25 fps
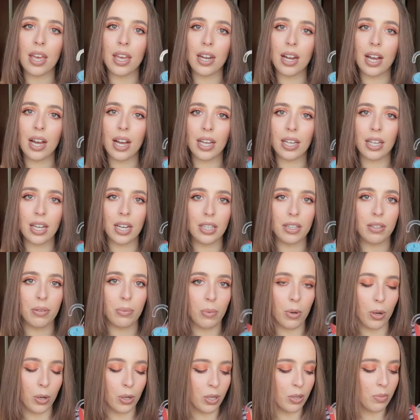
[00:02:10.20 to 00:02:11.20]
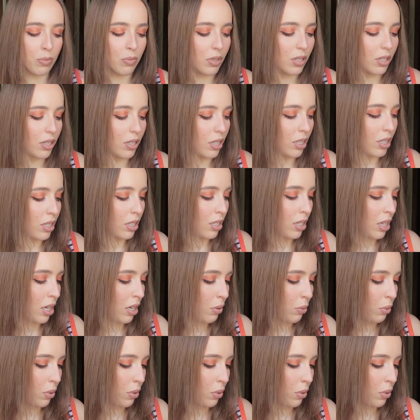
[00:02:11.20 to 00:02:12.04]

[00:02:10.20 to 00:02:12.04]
then I got the bottoms. They